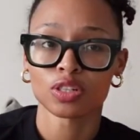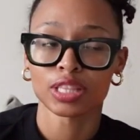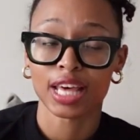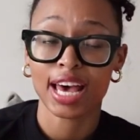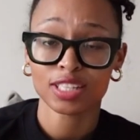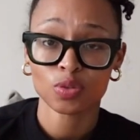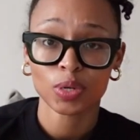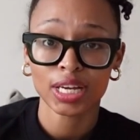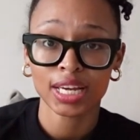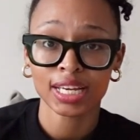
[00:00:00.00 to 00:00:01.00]
that
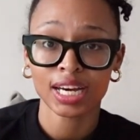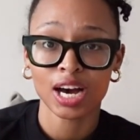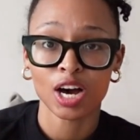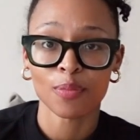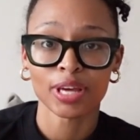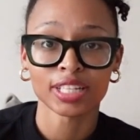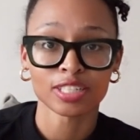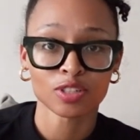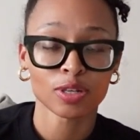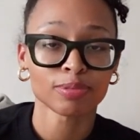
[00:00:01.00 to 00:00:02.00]
swing in the
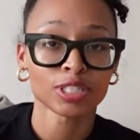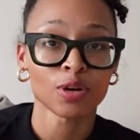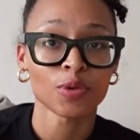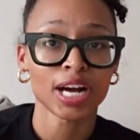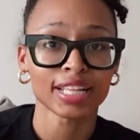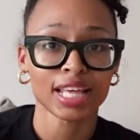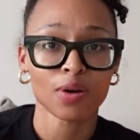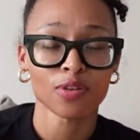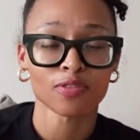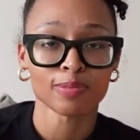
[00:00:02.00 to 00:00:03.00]
description. We got
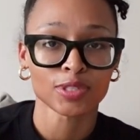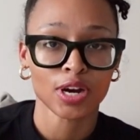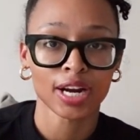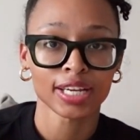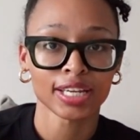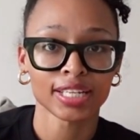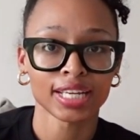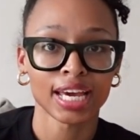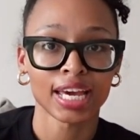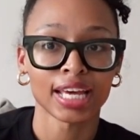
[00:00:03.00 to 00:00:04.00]
that one from Target,
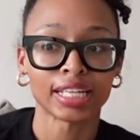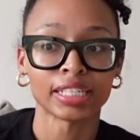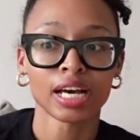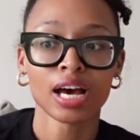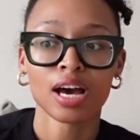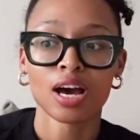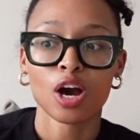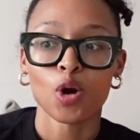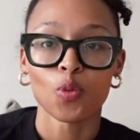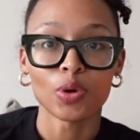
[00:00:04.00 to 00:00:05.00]
and
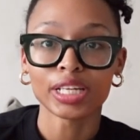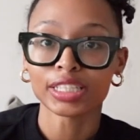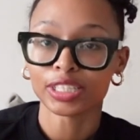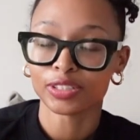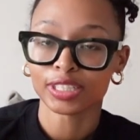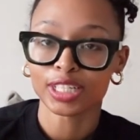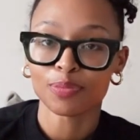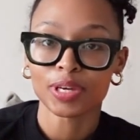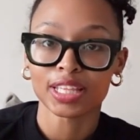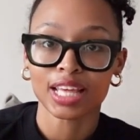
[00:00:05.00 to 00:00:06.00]
we literally
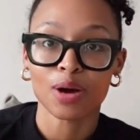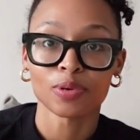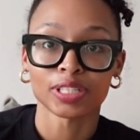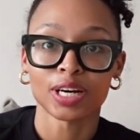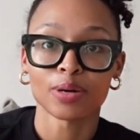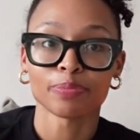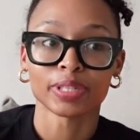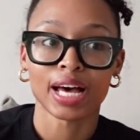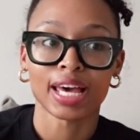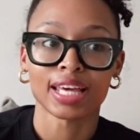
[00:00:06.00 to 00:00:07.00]
picked that one up
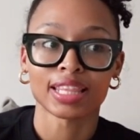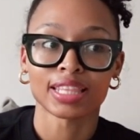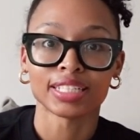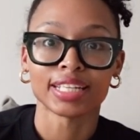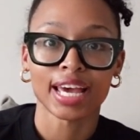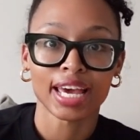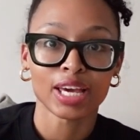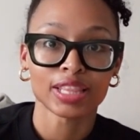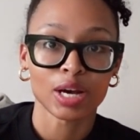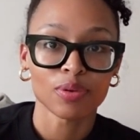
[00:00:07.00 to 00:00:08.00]
like the
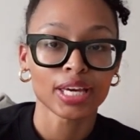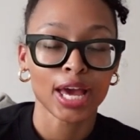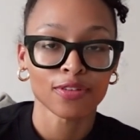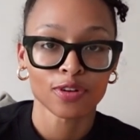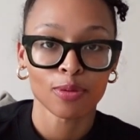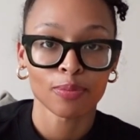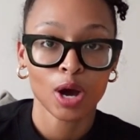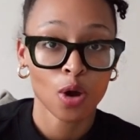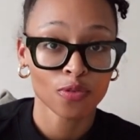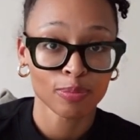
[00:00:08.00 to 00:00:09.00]
day that we came
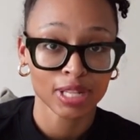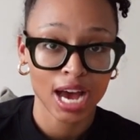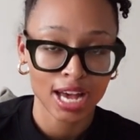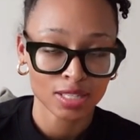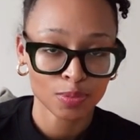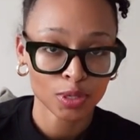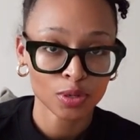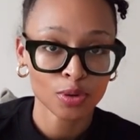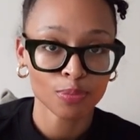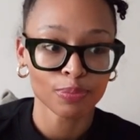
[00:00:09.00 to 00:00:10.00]
home from the
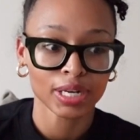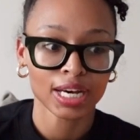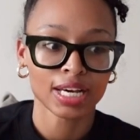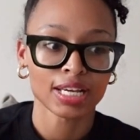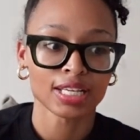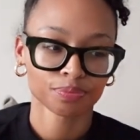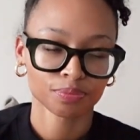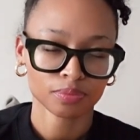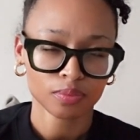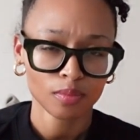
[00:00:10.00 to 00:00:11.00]
hospital because
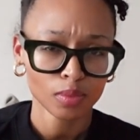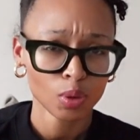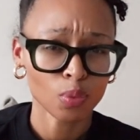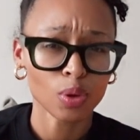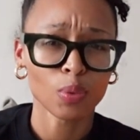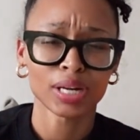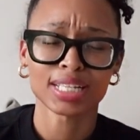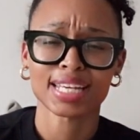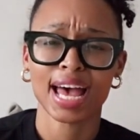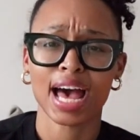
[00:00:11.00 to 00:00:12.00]
we
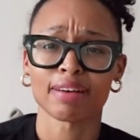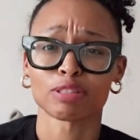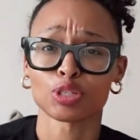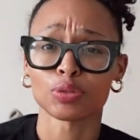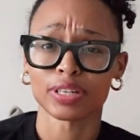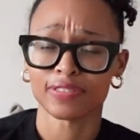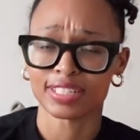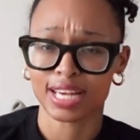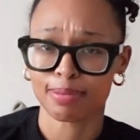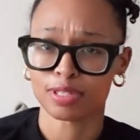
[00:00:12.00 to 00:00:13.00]
wanted to have two
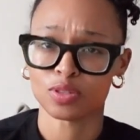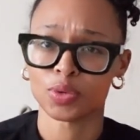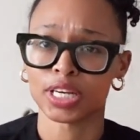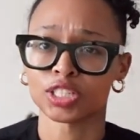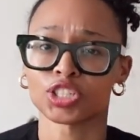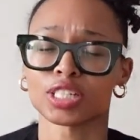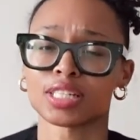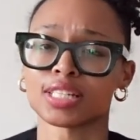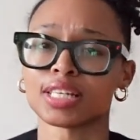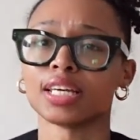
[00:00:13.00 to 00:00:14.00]
different types of swings just
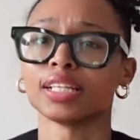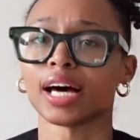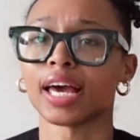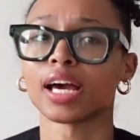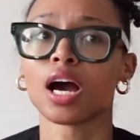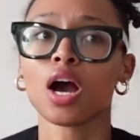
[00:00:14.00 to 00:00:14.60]
to see like